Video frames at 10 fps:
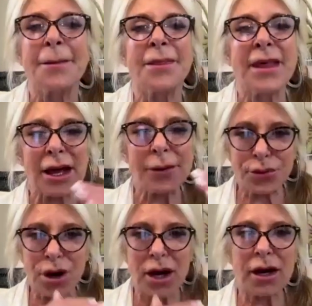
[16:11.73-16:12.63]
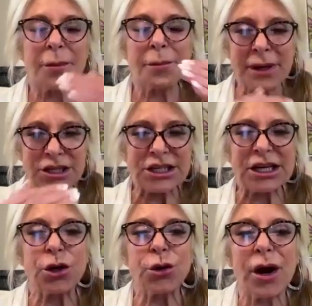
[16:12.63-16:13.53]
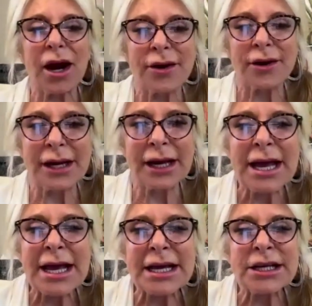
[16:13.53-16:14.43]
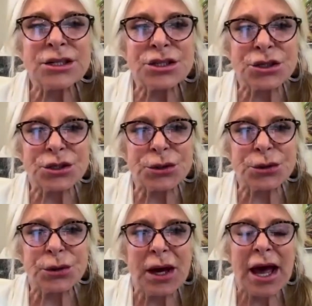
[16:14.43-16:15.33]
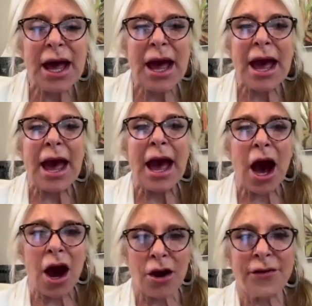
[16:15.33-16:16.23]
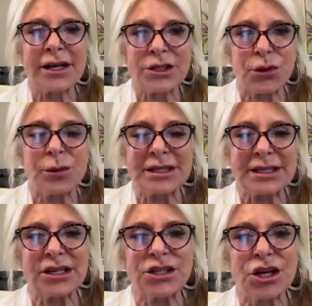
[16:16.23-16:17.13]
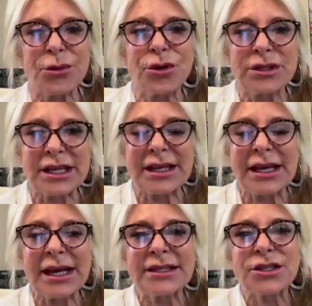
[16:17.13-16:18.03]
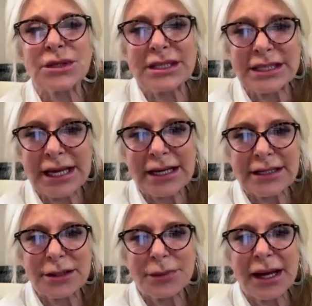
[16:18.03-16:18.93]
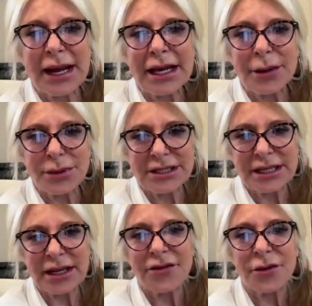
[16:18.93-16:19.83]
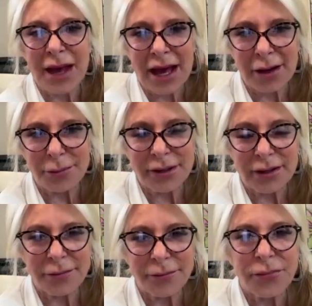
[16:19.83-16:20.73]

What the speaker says: That brought up much inquiring into, are these women sexually abused? And the answer was yes, about 80% of them had been.